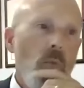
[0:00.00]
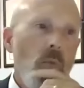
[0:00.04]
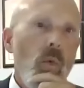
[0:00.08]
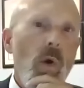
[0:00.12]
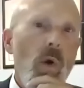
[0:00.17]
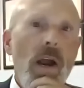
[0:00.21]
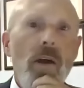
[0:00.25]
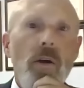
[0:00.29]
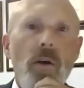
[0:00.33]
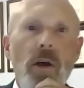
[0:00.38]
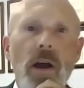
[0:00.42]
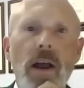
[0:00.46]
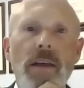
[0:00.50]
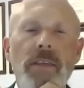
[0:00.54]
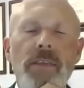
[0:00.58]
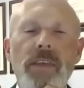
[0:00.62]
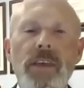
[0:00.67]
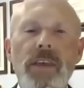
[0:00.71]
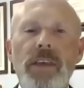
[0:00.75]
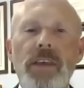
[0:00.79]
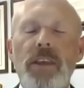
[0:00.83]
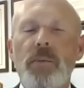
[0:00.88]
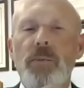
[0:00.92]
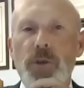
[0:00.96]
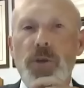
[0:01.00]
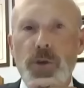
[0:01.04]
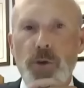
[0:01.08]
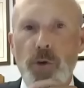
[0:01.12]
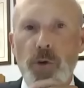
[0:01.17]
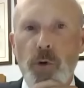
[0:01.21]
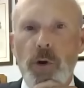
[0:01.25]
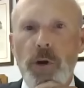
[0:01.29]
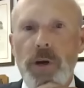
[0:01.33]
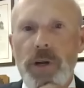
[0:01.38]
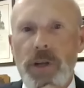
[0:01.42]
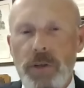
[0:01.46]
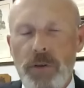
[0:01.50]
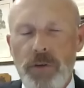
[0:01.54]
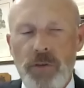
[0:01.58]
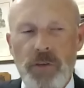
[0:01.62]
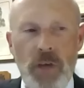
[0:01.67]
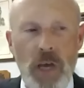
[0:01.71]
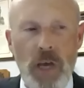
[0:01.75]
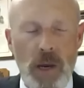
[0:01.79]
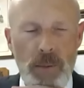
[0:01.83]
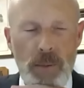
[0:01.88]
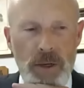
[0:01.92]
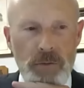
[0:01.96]
where I think the majority
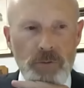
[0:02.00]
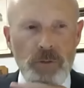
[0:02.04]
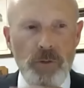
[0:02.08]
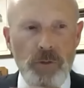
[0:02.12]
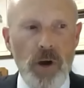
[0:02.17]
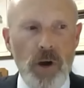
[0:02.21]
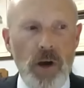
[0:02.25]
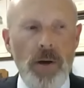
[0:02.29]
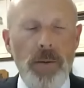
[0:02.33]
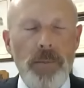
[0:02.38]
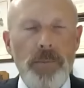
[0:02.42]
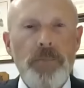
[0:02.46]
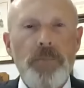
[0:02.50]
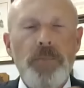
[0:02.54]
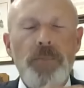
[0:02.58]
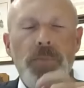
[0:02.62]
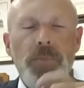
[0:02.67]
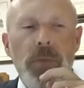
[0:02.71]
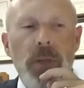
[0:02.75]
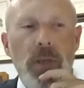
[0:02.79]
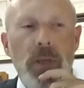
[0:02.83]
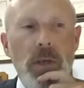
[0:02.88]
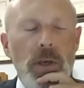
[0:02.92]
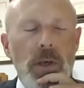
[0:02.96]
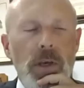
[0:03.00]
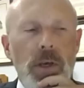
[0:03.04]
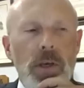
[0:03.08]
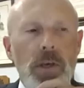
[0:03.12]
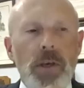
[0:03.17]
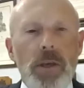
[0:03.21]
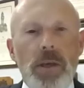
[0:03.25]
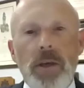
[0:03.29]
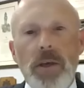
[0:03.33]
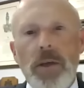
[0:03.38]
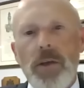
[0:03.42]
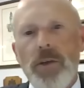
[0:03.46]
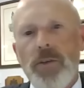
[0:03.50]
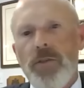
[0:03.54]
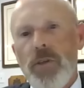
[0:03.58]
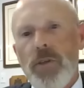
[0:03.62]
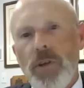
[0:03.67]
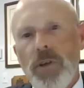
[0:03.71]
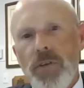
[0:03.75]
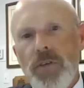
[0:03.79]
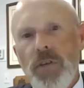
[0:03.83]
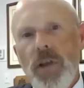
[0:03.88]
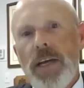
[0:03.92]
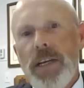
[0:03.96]
is coming from is
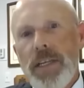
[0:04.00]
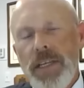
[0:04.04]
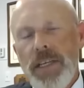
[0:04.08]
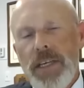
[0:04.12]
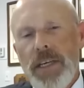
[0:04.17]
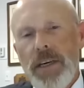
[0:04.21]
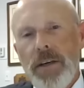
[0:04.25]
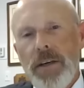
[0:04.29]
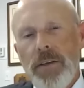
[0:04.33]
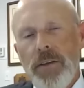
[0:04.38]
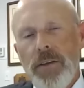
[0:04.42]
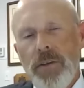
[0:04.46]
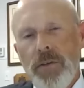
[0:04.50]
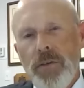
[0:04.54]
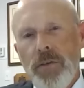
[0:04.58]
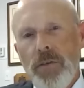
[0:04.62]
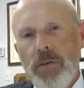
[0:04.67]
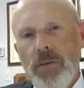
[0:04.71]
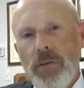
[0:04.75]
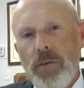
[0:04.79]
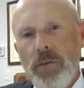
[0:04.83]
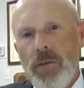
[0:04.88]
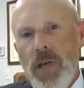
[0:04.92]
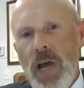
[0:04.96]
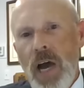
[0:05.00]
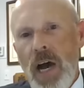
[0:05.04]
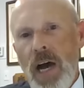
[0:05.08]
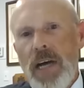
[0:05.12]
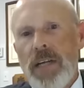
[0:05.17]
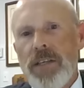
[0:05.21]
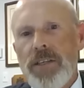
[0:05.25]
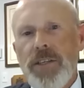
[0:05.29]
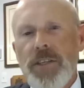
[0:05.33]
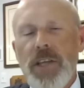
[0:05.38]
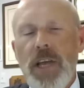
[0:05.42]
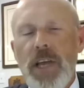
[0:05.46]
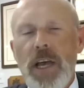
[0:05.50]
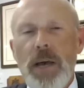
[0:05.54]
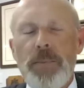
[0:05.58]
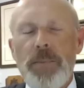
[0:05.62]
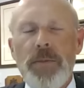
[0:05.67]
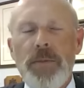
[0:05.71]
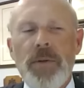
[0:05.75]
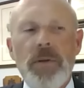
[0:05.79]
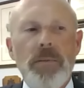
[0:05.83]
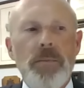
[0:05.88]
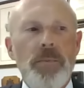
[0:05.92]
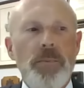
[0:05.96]
this idea, this, this
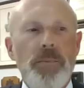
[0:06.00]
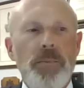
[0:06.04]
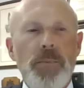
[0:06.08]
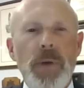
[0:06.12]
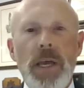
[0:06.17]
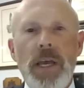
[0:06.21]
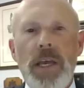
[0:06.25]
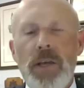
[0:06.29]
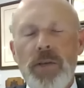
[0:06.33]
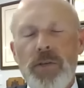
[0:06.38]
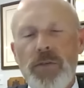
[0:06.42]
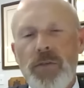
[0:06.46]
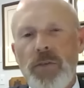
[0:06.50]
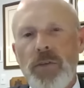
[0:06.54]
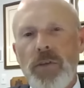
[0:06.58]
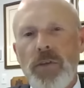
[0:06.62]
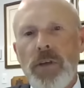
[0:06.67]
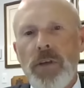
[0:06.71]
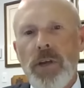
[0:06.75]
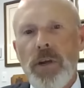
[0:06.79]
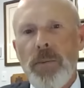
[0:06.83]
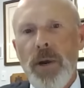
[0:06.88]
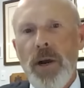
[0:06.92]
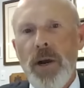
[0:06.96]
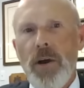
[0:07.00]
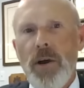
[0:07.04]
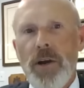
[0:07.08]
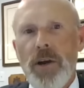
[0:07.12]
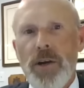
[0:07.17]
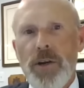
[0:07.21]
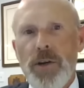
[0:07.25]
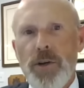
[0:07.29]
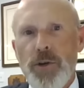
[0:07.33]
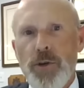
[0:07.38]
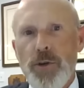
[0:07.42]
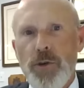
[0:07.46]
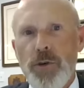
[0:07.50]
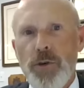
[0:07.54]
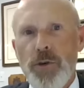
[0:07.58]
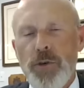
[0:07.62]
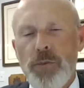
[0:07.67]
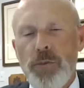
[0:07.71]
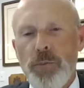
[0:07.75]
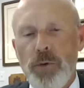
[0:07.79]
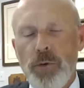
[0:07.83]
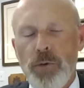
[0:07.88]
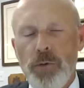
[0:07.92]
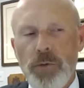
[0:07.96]
concept based in American
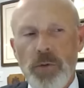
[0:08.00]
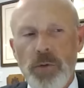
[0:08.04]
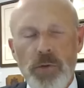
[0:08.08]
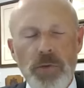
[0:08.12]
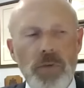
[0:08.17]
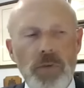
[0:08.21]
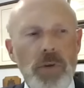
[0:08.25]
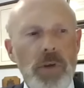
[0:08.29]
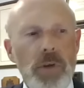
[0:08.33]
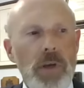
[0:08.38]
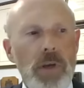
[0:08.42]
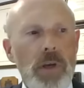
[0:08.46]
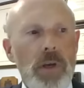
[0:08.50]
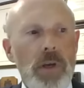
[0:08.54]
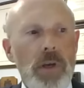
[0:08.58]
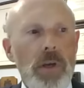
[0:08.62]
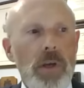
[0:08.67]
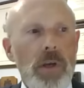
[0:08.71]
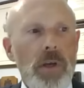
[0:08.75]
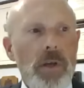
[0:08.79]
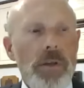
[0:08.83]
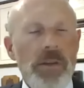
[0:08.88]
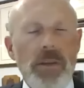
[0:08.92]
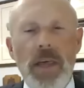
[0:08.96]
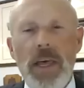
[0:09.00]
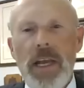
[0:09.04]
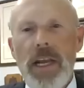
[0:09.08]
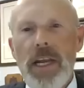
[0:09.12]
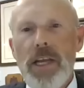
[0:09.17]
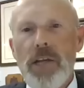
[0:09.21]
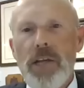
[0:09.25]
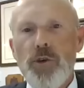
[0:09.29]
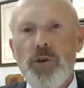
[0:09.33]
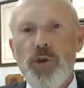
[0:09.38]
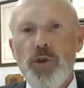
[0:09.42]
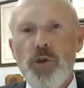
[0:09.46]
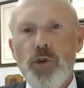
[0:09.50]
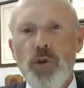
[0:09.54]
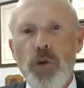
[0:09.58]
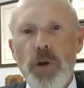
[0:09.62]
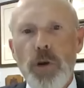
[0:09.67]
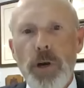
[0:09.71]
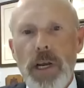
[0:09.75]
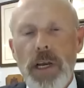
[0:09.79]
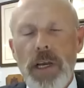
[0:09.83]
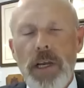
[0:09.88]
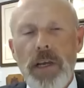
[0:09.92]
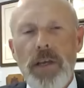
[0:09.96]
jurisprudence that a
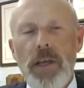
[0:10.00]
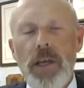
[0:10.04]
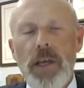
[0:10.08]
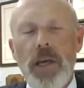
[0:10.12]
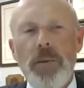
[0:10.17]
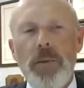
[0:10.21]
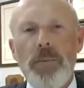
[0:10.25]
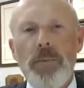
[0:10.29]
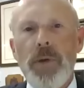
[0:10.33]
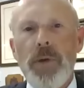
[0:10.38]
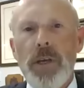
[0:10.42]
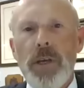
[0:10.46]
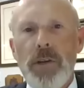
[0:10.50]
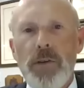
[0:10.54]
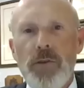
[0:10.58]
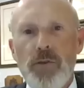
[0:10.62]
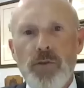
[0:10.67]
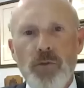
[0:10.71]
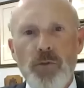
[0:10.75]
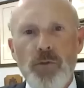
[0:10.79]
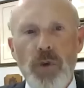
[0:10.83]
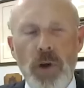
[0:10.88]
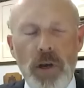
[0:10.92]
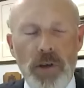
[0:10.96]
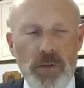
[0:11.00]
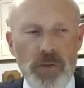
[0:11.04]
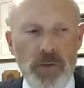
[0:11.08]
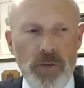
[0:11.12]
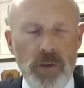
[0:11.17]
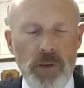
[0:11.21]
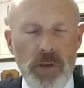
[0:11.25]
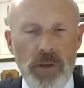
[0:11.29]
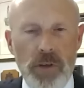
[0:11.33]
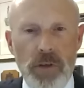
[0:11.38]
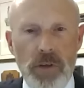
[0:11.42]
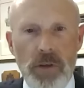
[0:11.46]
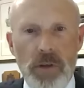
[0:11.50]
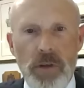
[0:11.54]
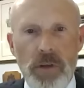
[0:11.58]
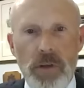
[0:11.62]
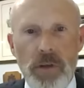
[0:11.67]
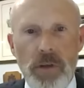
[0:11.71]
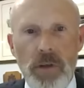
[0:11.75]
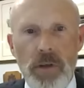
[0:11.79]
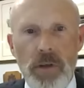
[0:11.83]
jury can be trusted